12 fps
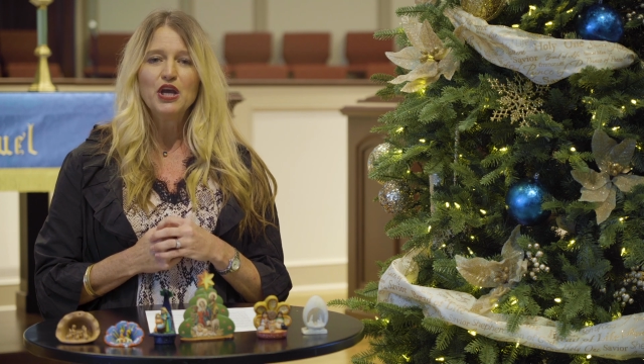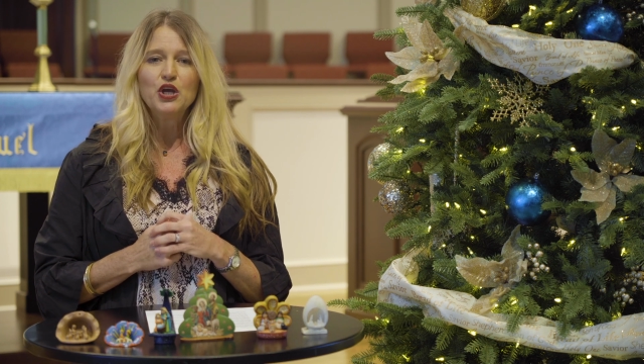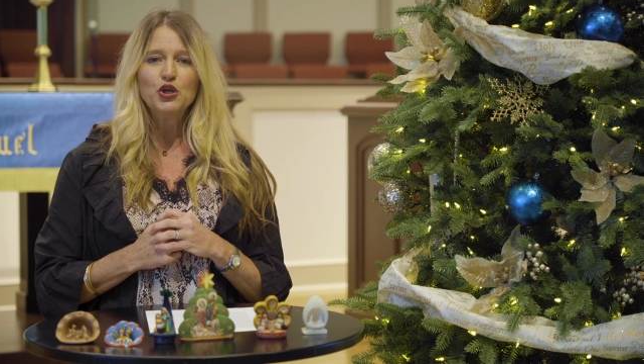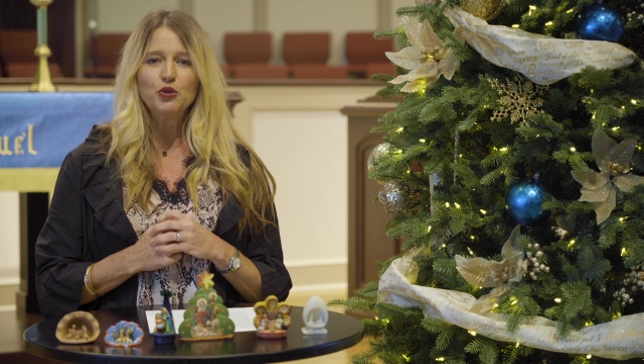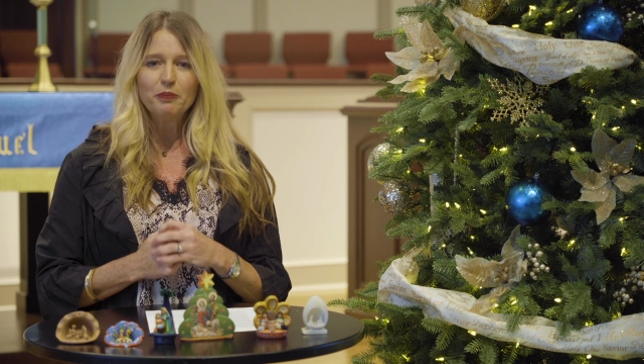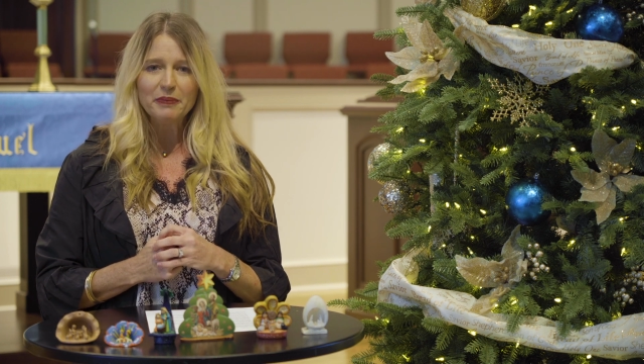
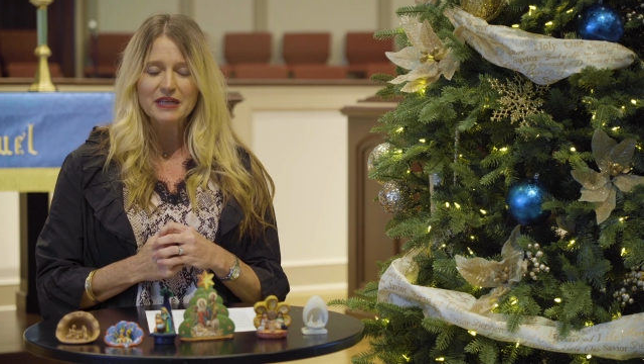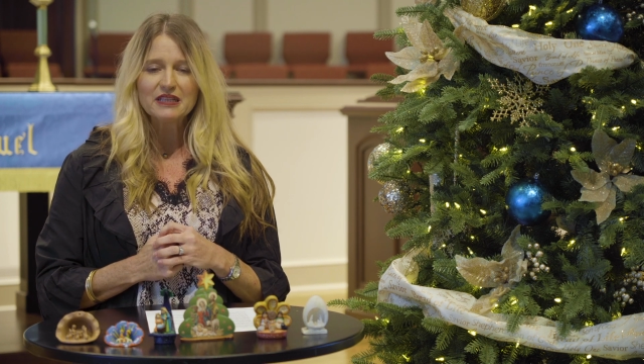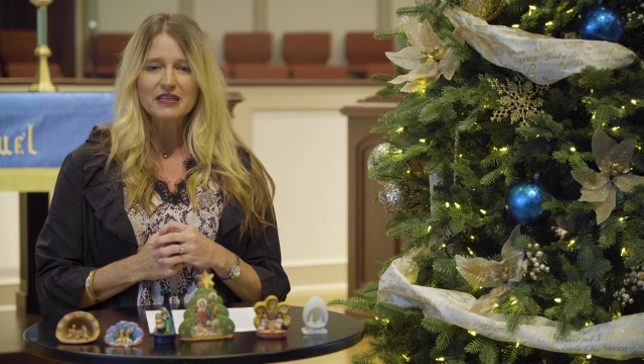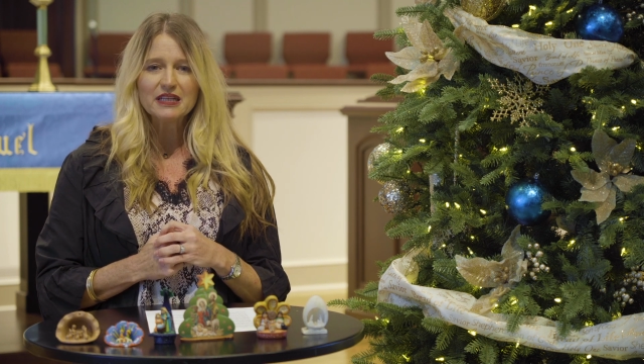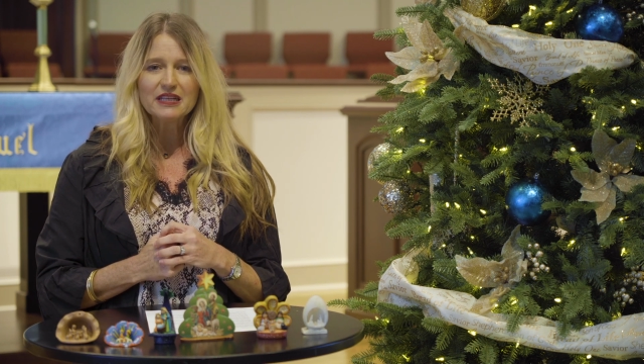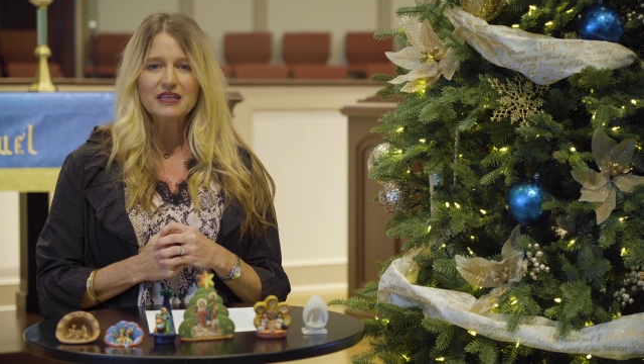
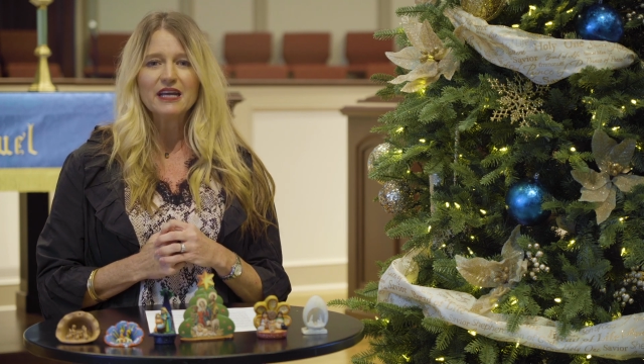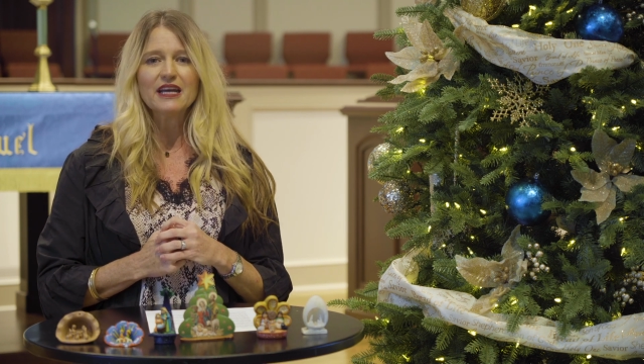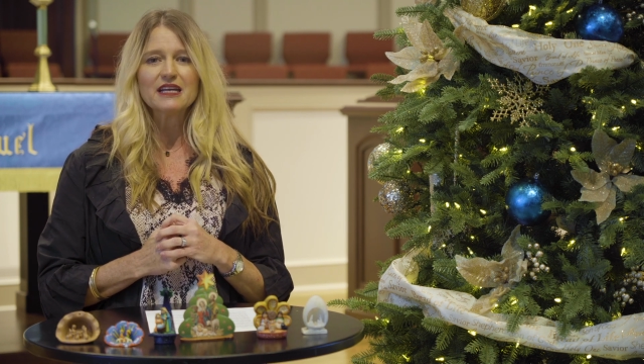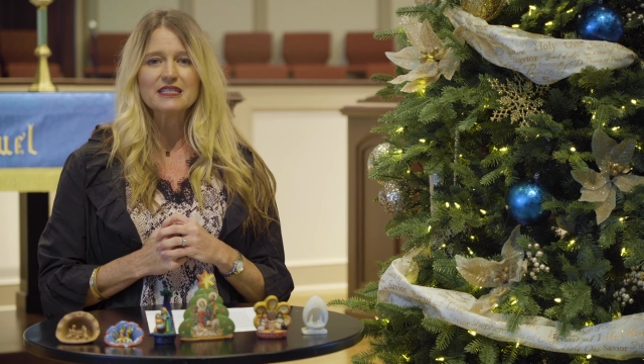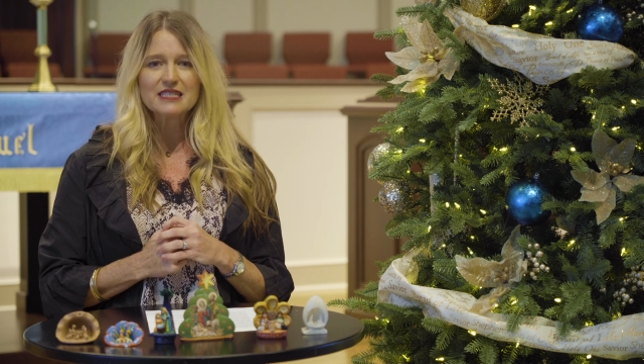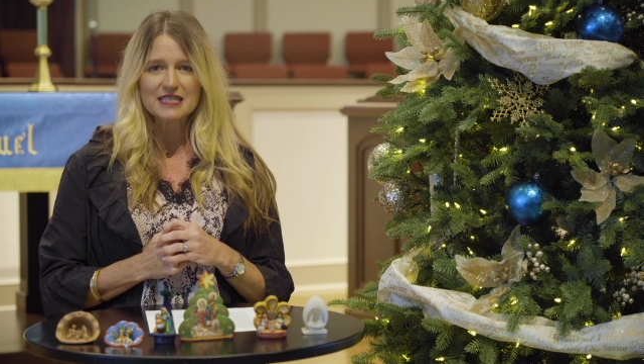humility
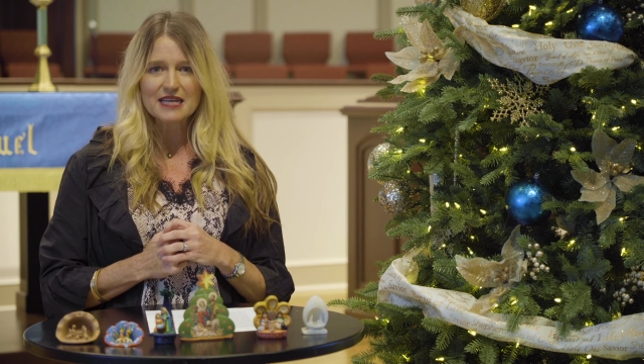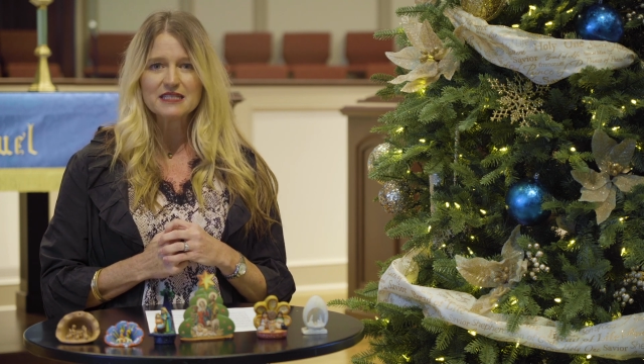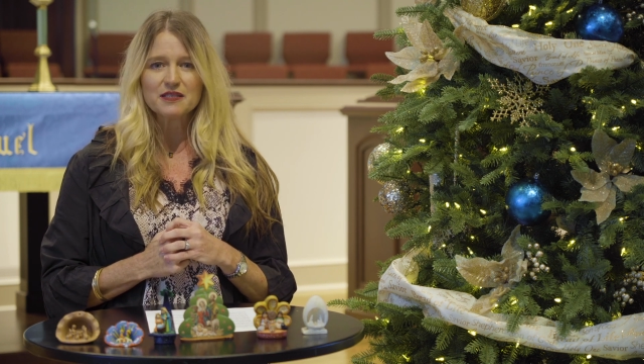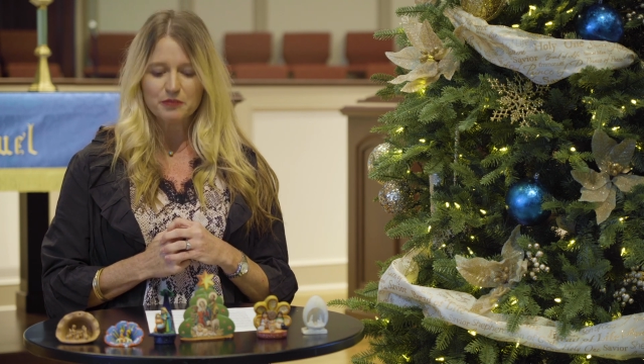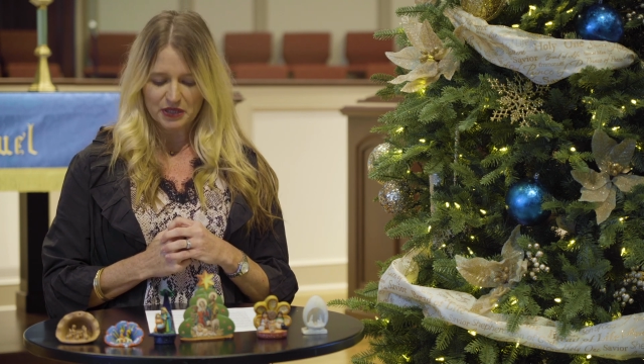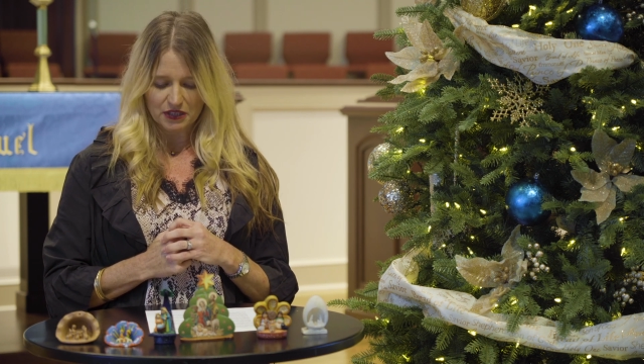and
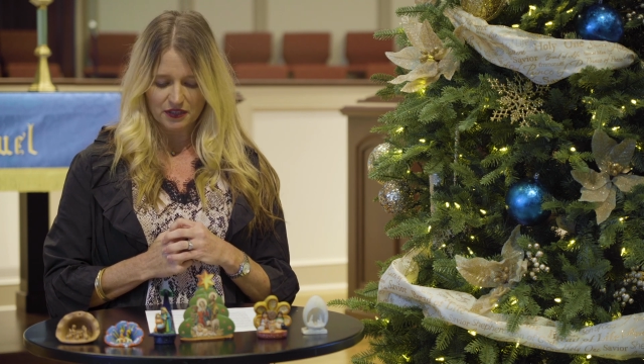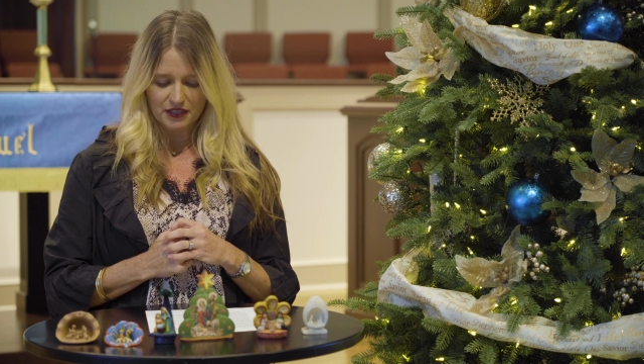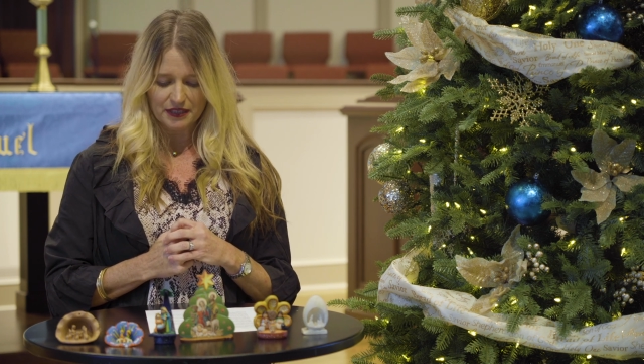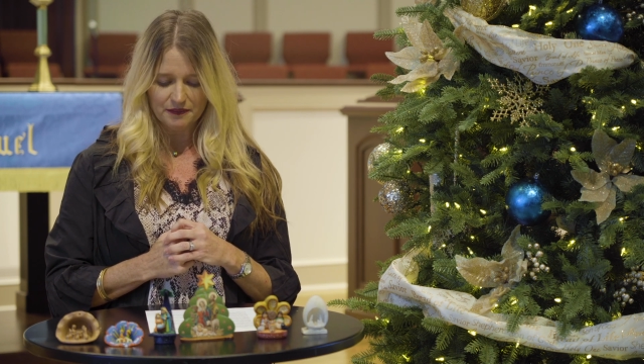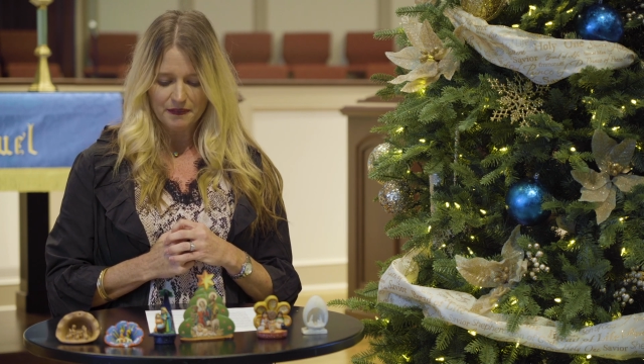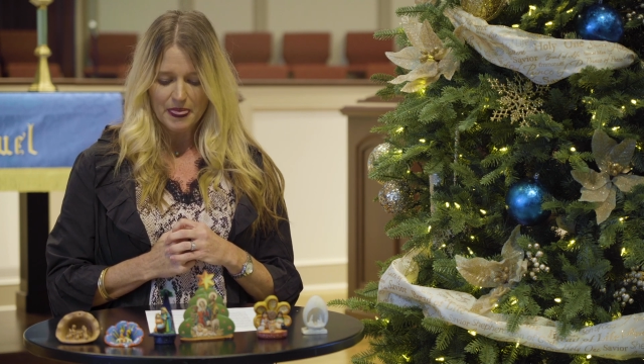accessibility.